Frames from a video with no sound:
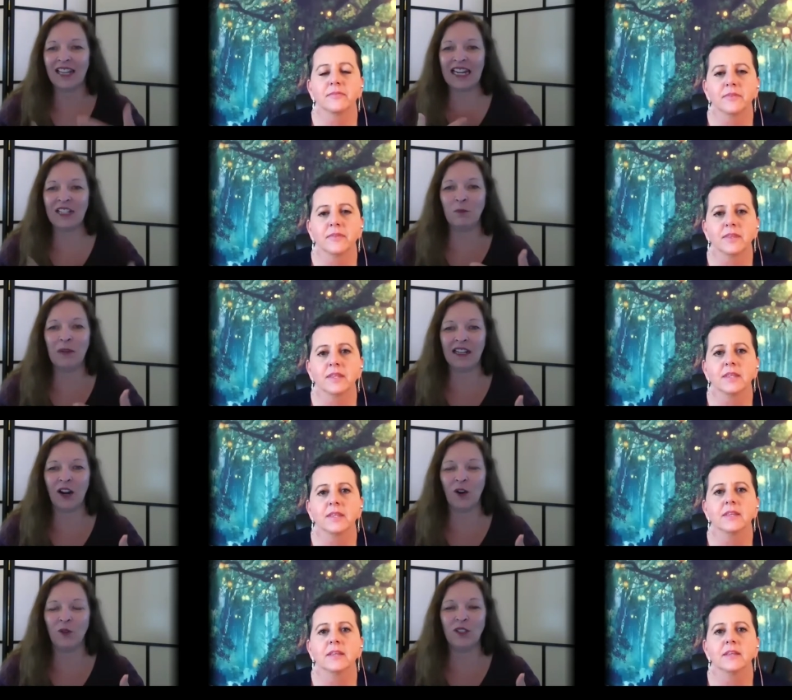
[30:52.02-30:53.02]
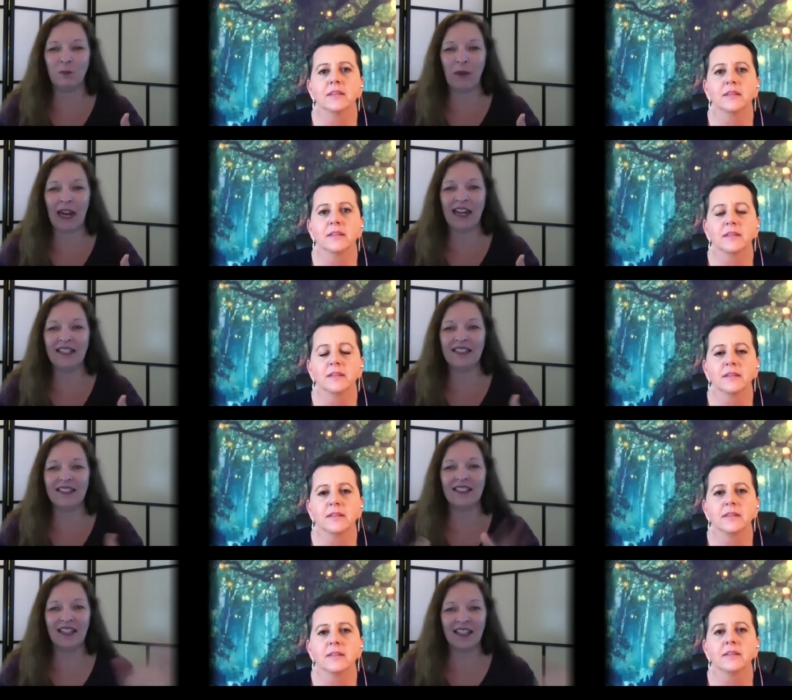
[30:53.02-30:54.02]
Speaker 1: each be in our own space
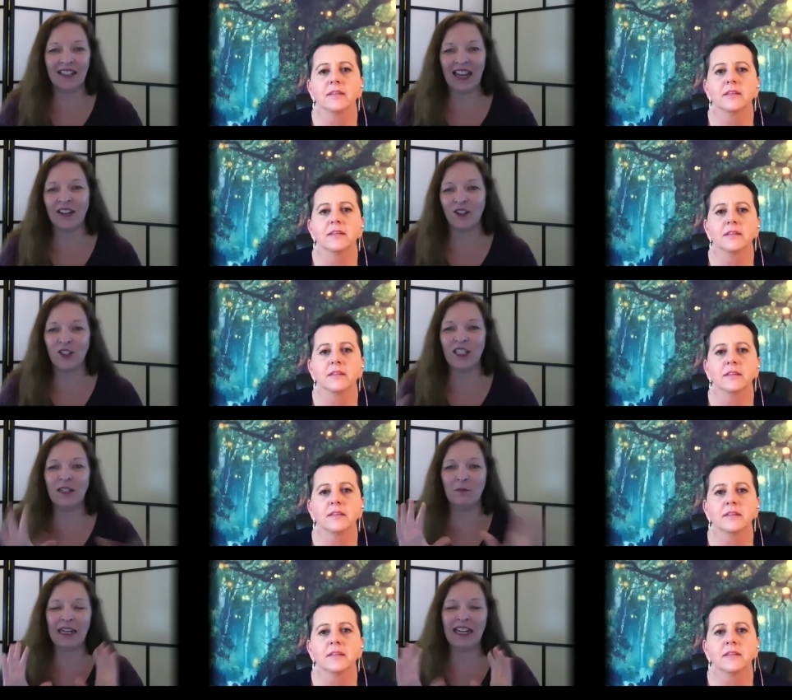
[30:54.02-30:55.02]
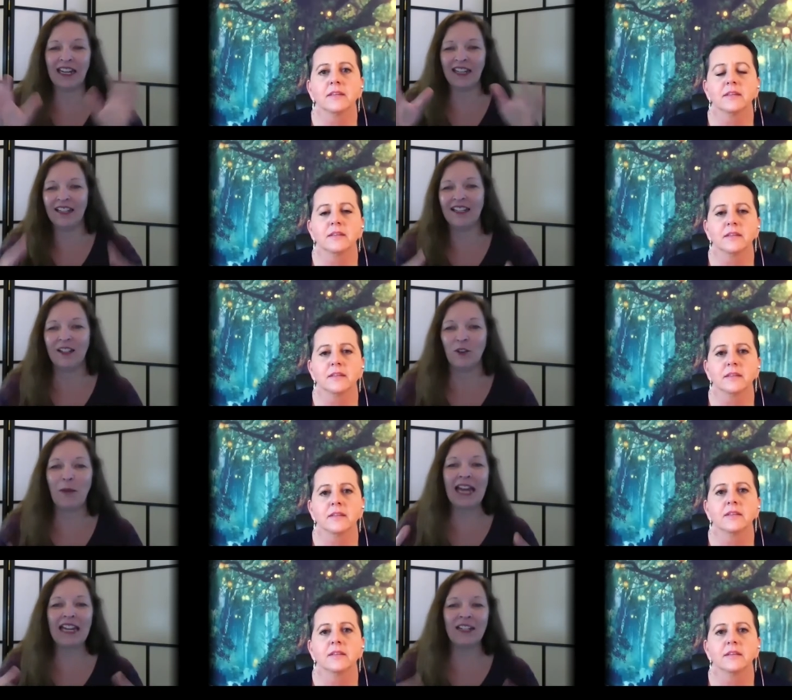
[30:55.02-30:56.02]
and the energy to be, well,
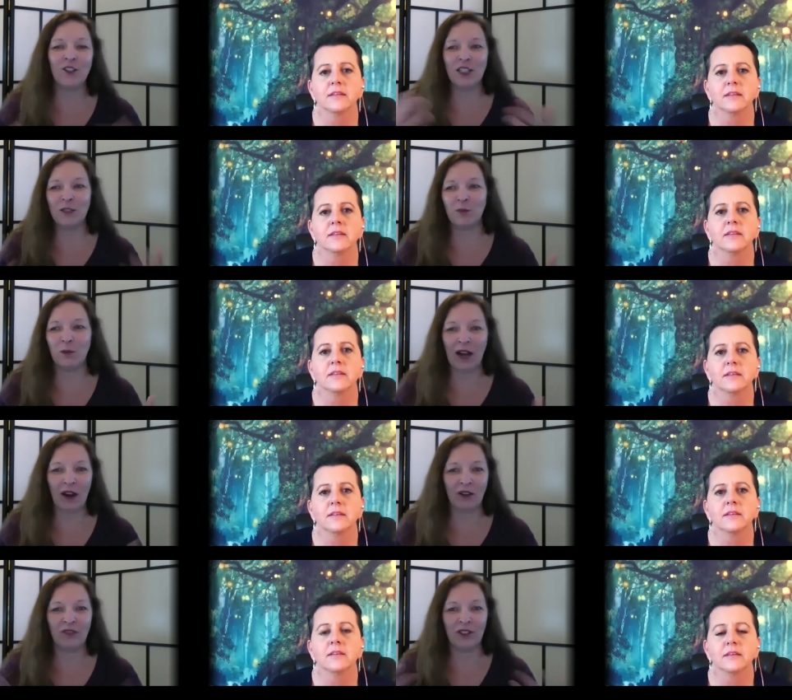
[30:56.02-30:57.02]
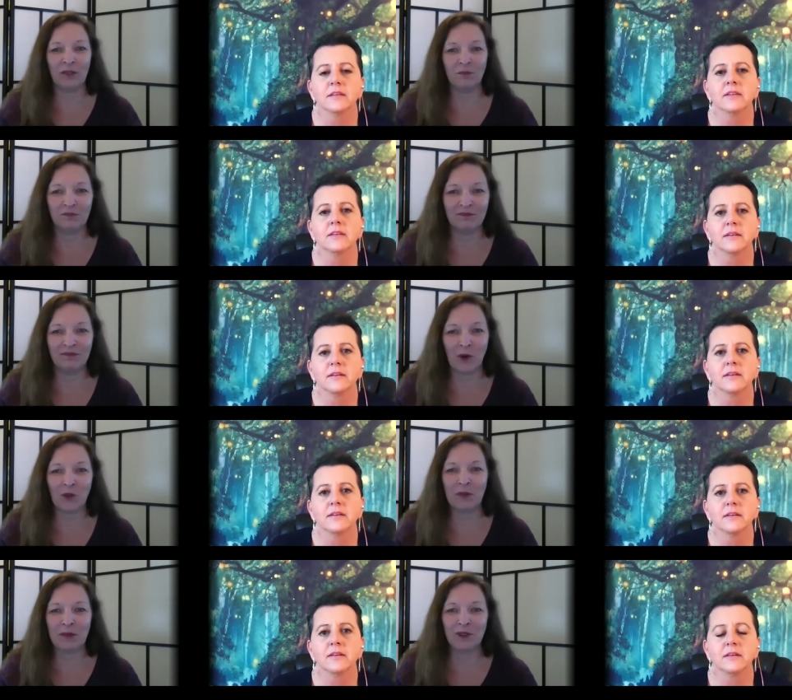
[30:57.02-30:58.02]
my energy is more powerful than
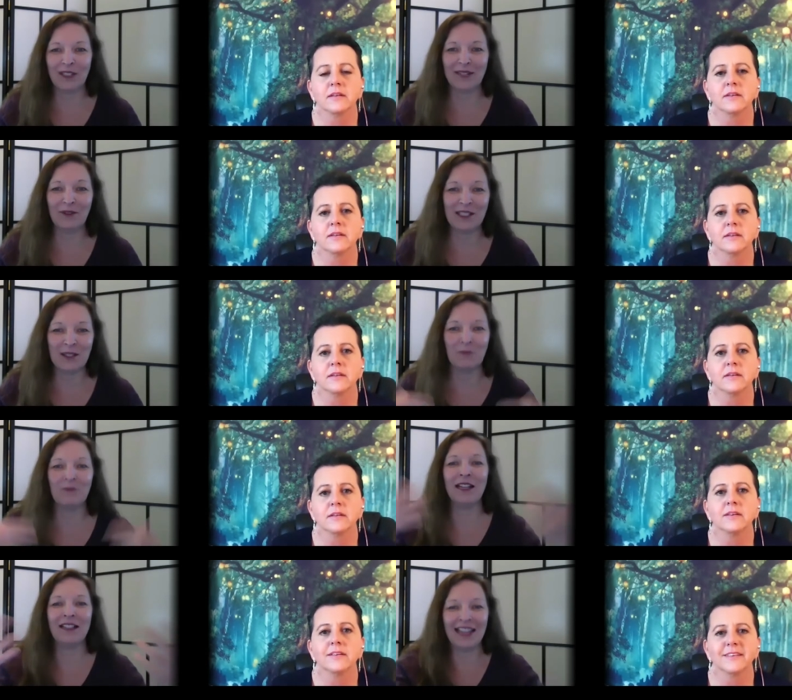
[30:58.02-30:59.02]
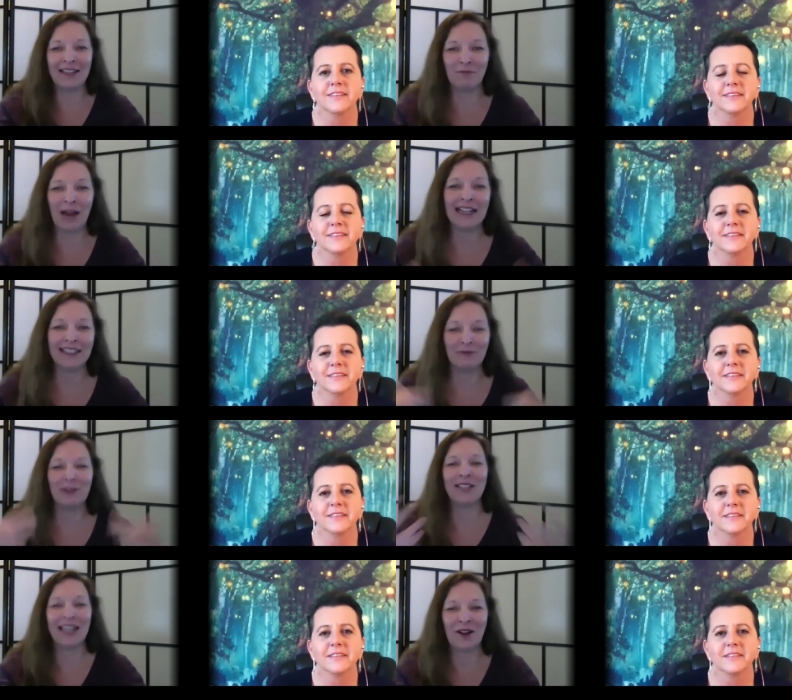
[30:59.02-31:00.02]
most people's anyway. So it, it mine
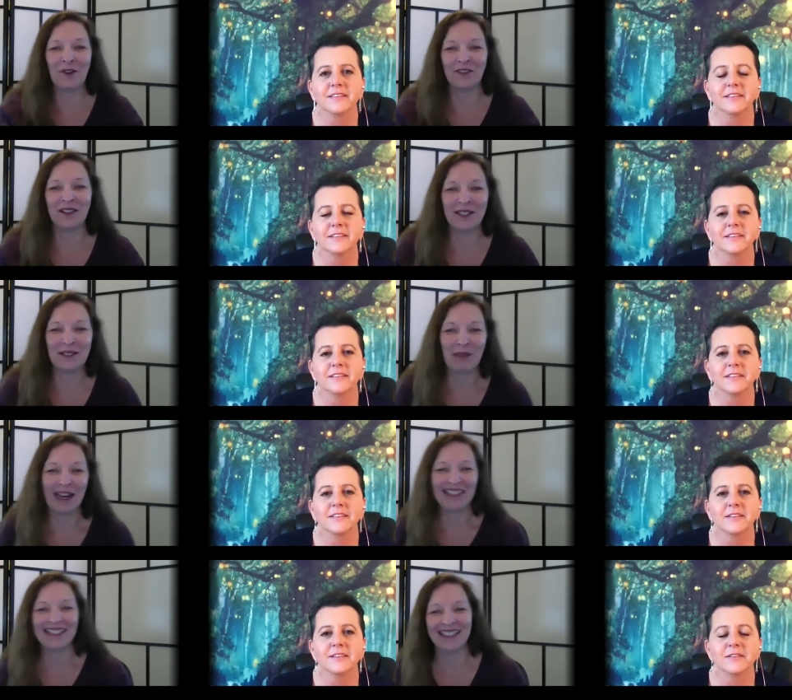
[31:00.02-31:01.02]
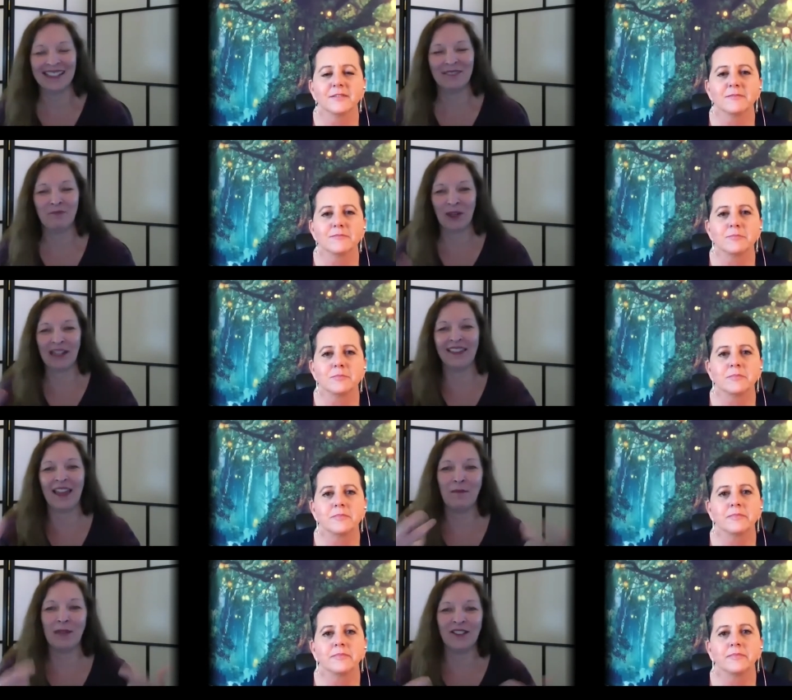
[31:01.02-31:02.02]
will take over the space and bring
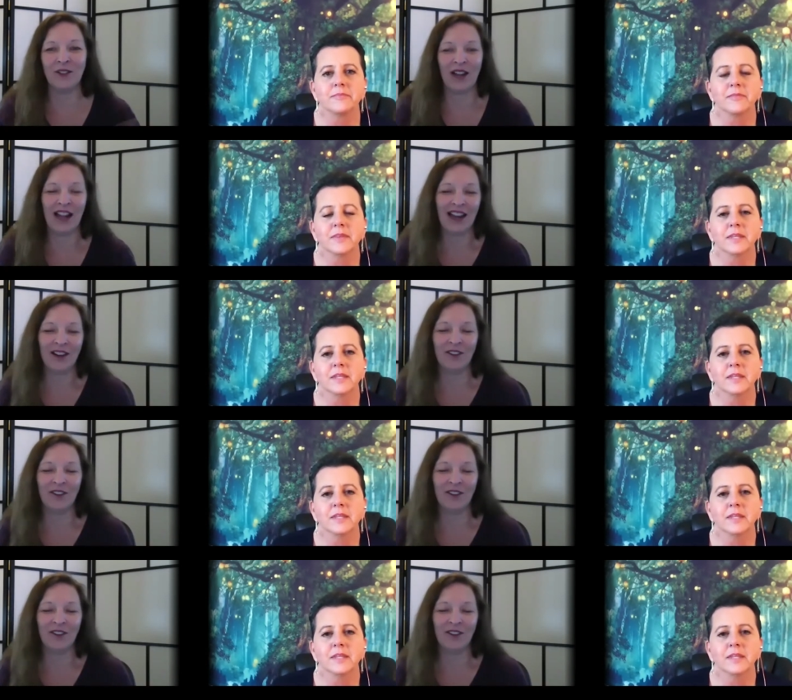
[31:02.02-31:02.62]
them into a higher